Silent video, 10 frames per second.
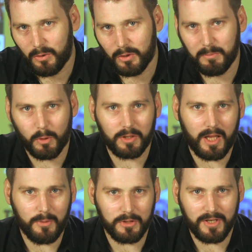On the more
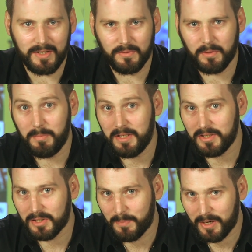clownish end of the
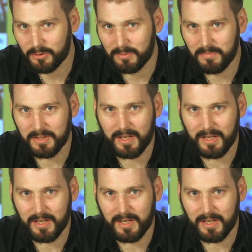media spectrum, The